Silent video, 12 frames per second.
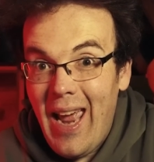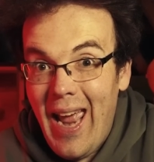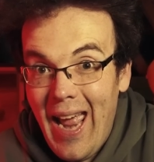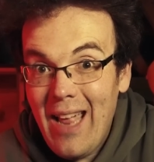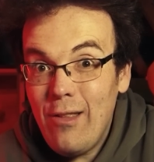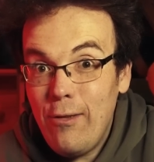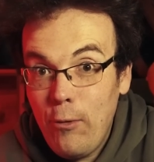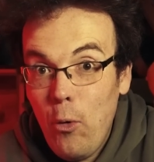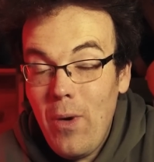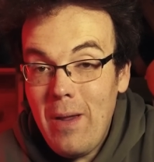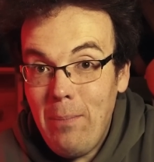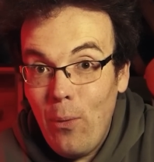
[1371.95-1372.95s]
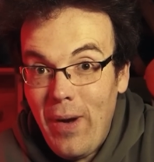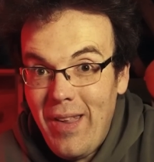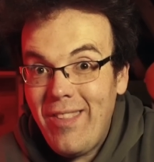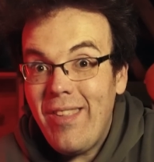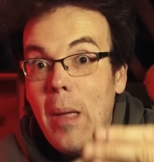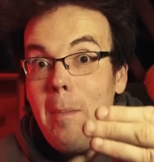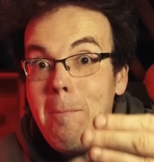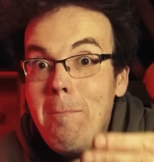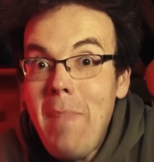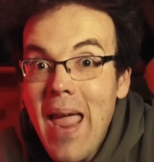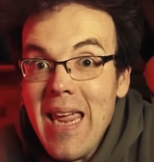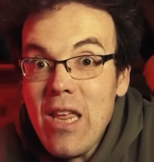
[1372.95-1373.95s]
and scoring points,
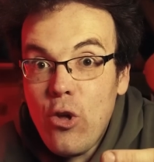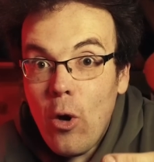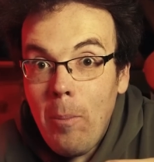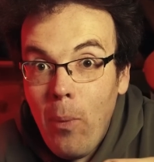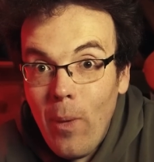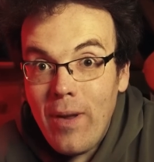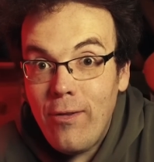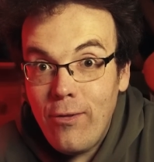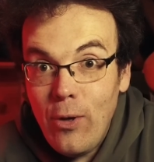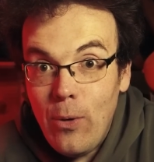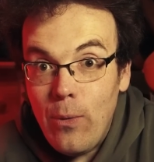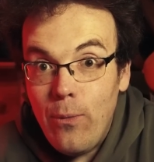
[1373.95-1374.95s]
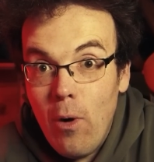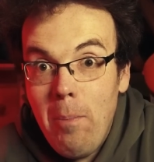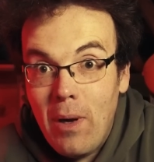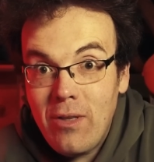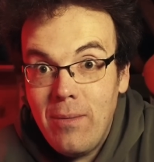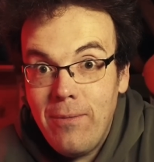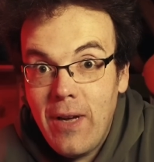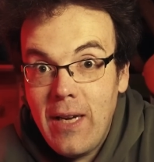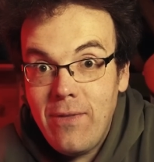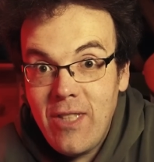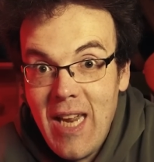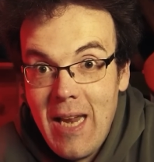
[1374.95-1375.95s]
major points too for a bottom
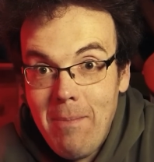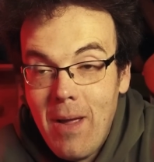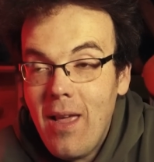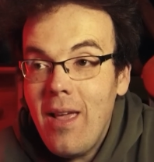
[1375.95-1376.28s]
5 team.